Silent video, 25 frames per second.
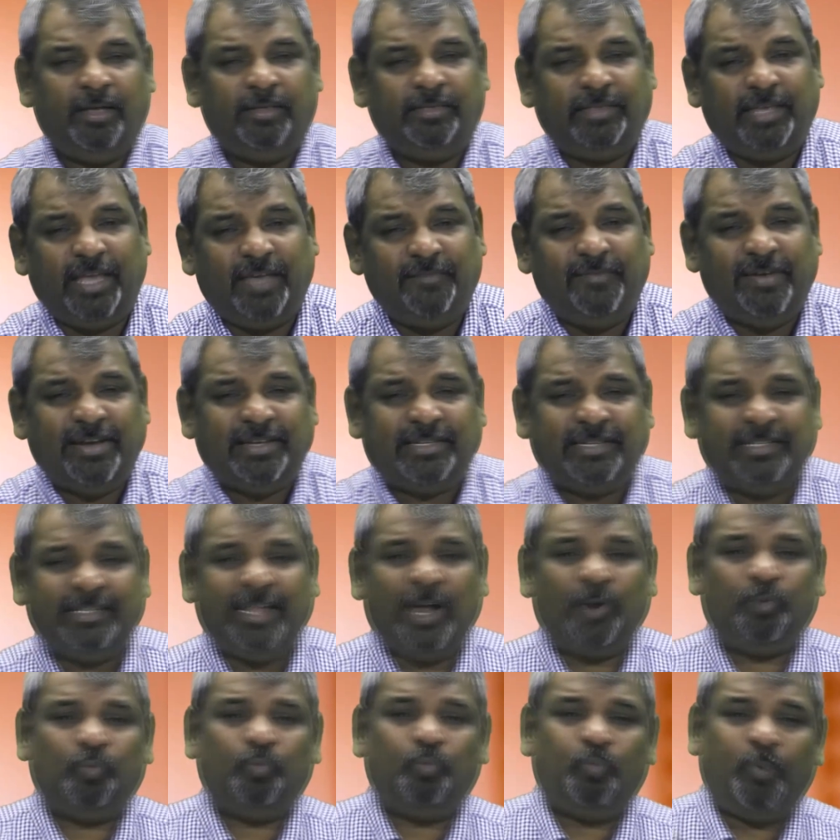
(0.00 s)
The events in
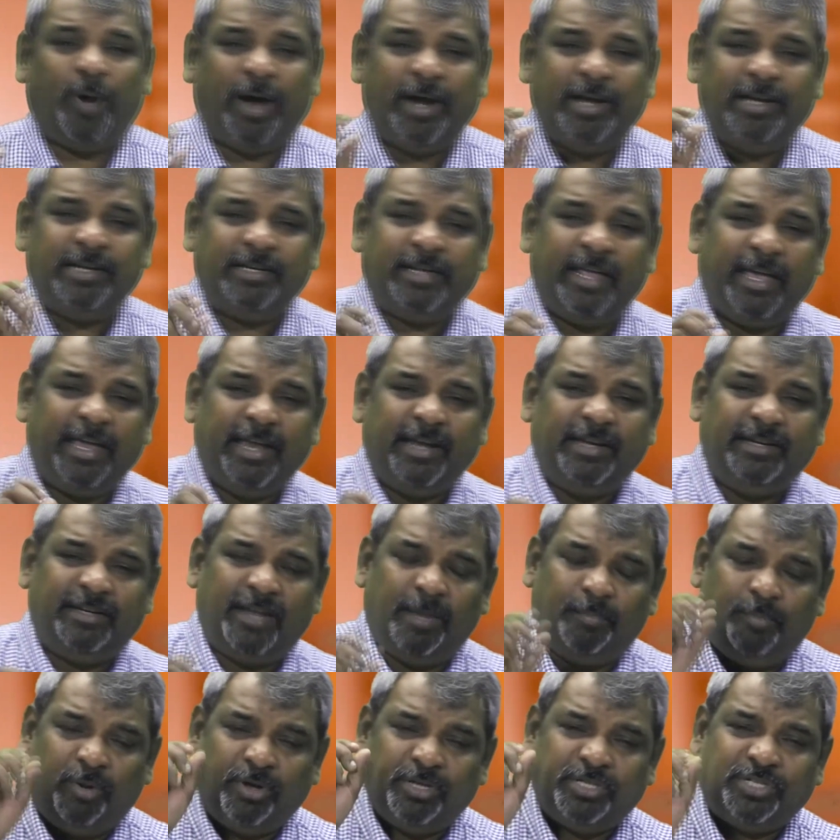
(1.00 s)
that one day
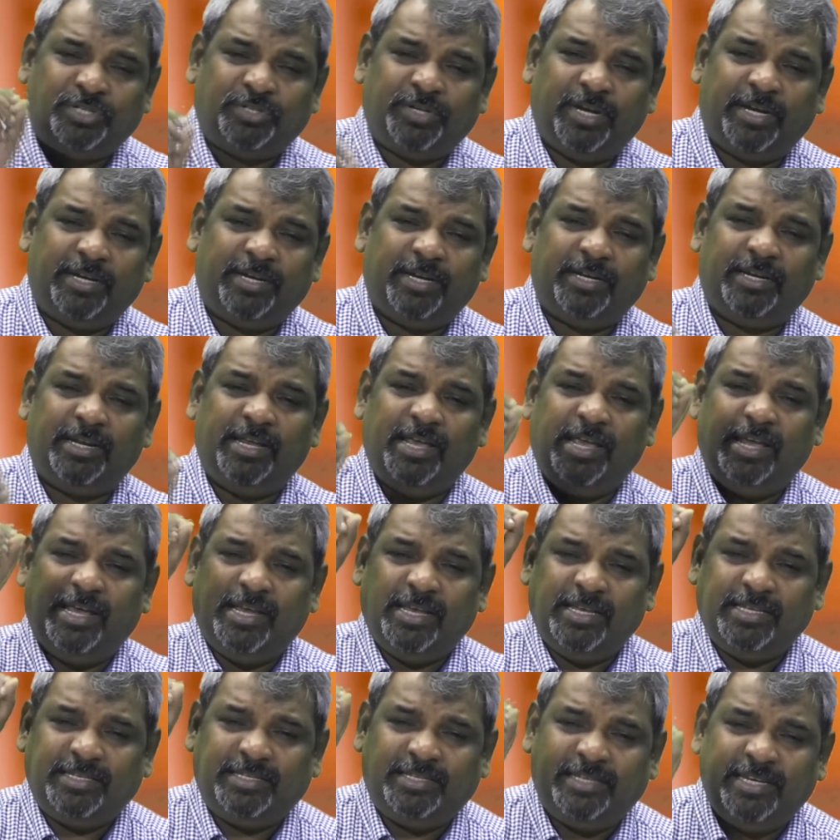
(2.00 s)
demonstrated
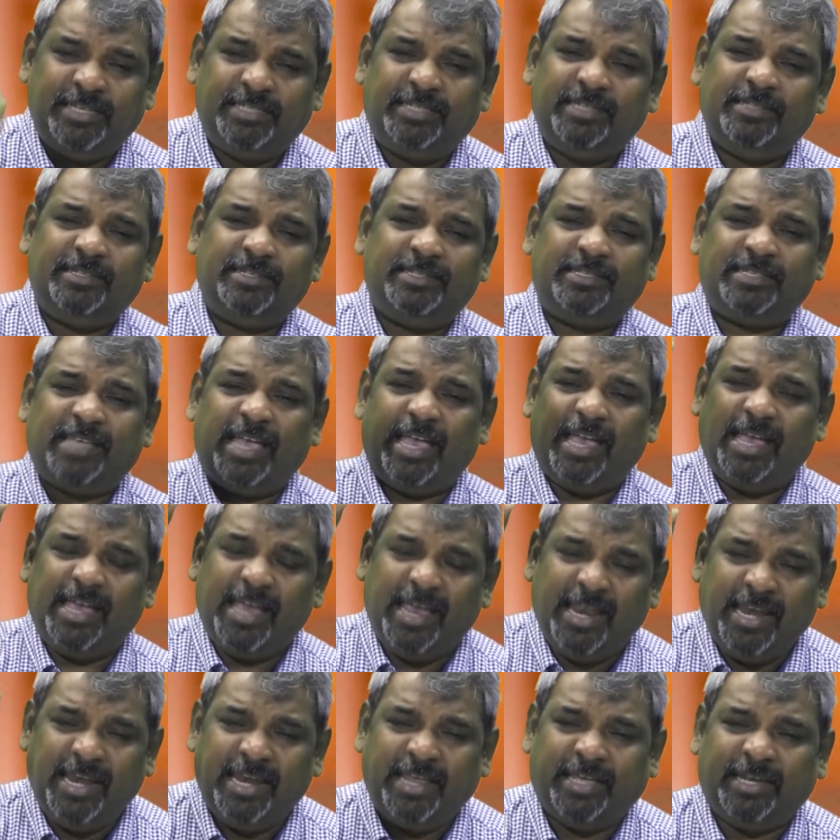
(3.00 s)
Jesus'
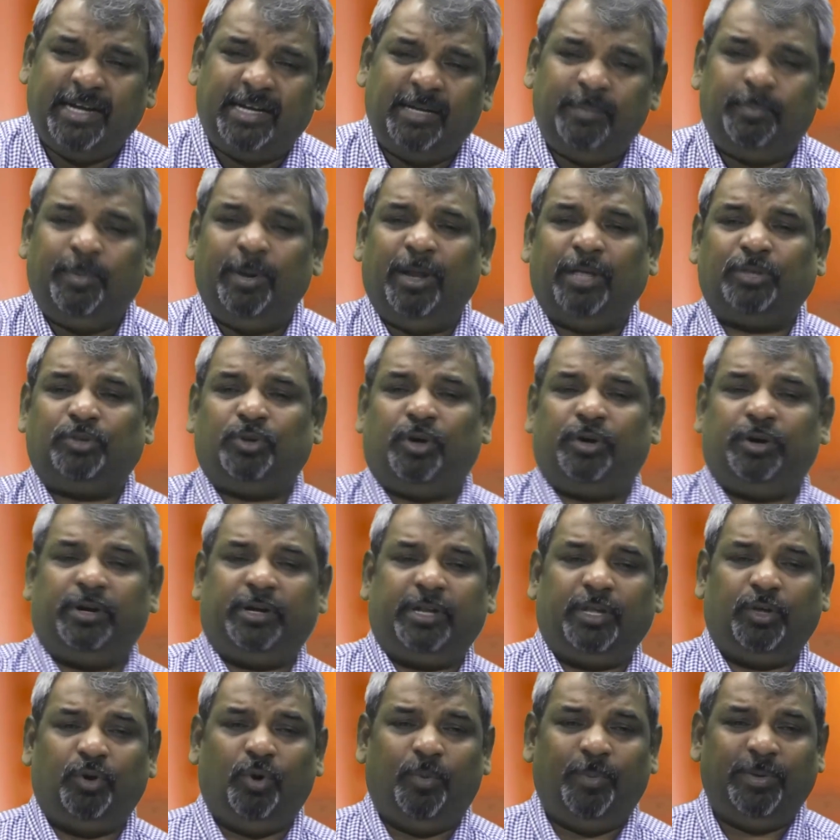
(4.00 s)
incredible
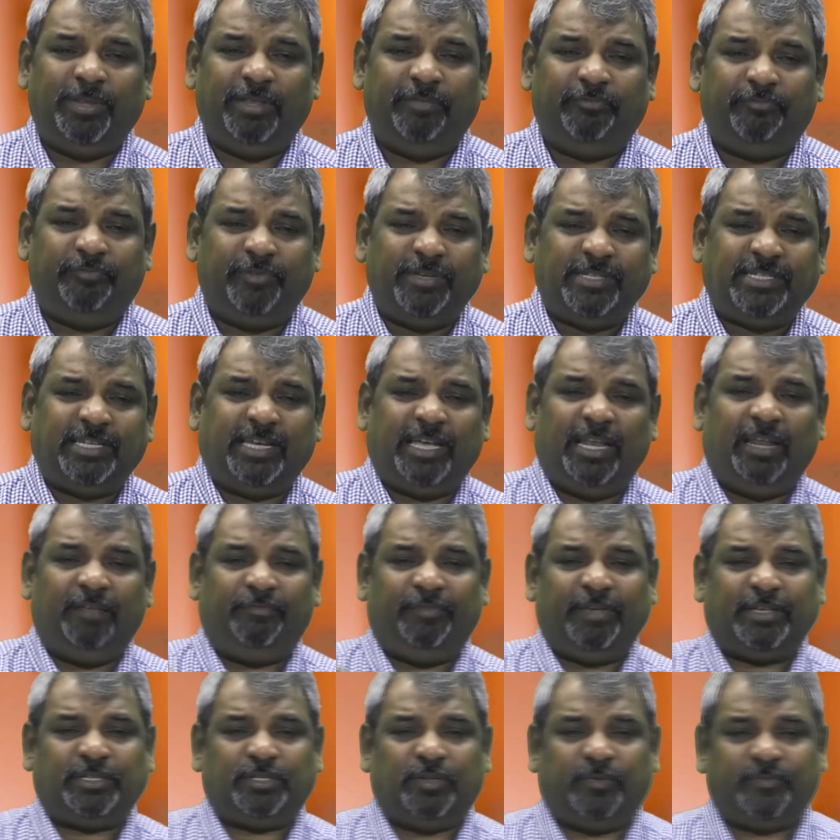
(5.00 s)
authority over the physical
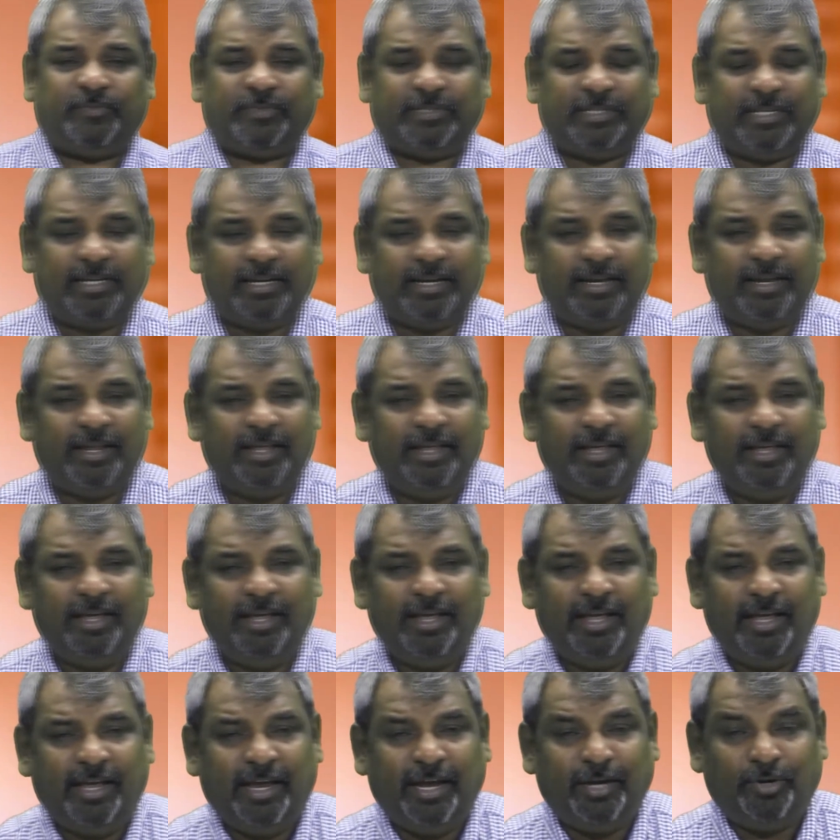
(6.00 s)
effects of sin.
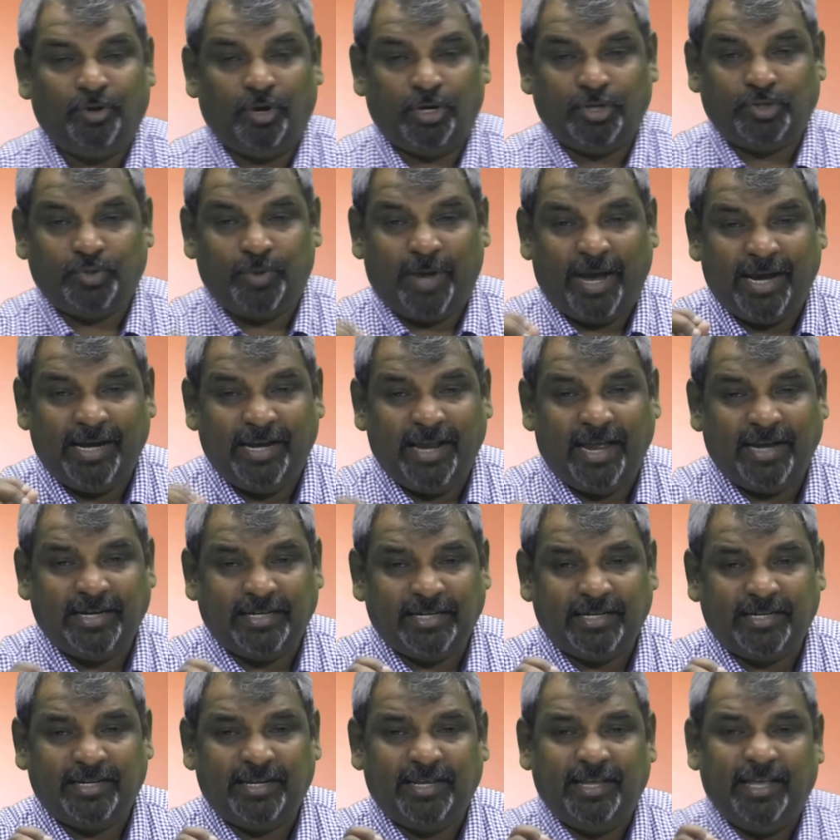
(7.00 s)
It also
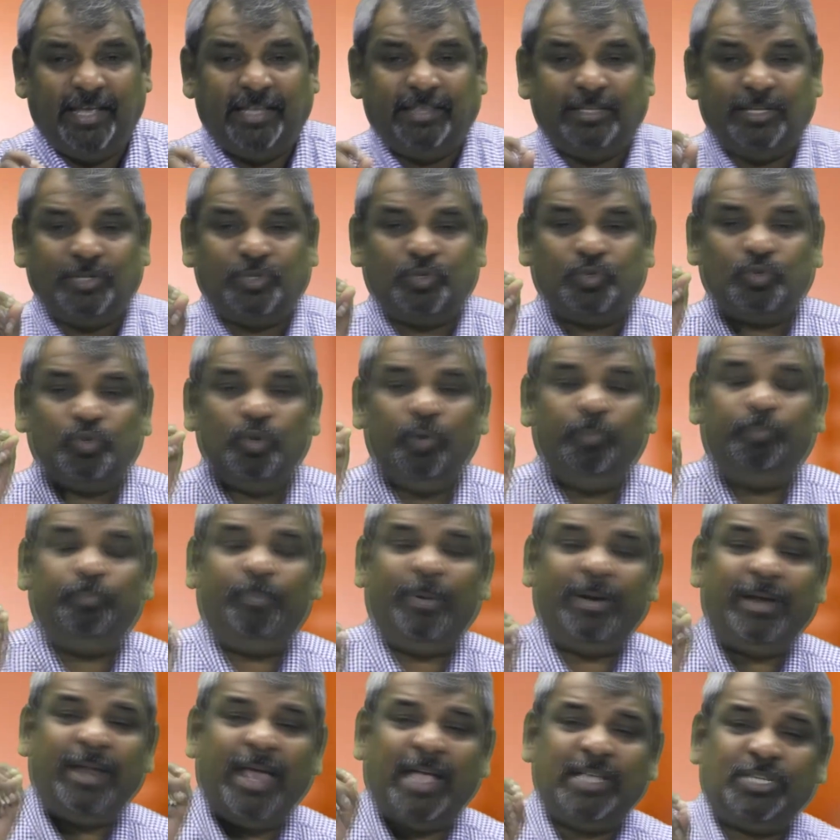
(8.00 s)
highlighted the
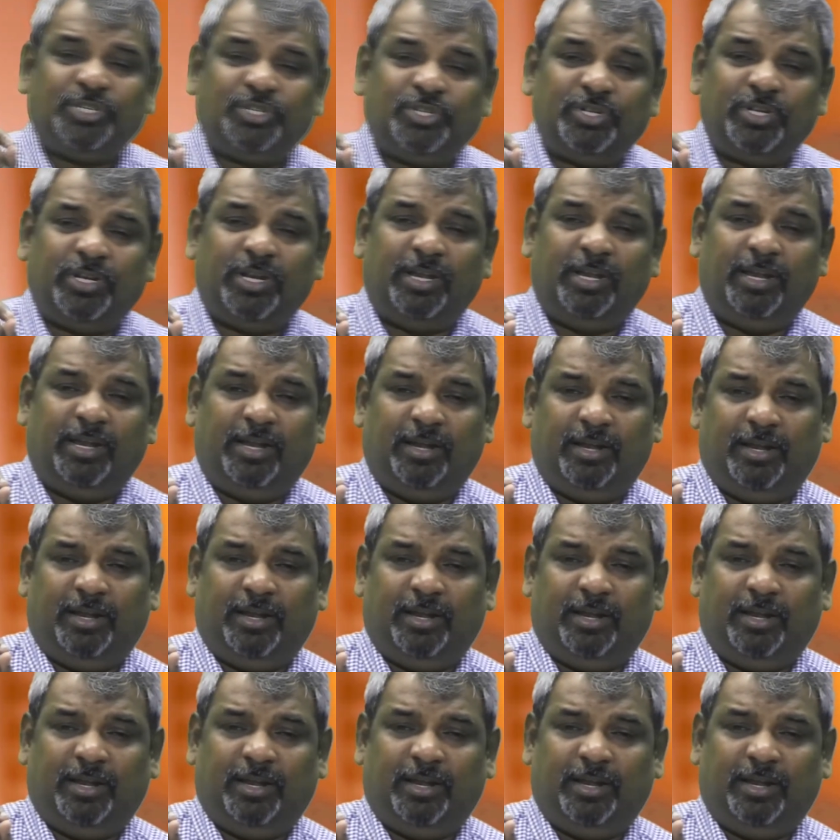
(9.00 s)
supernatural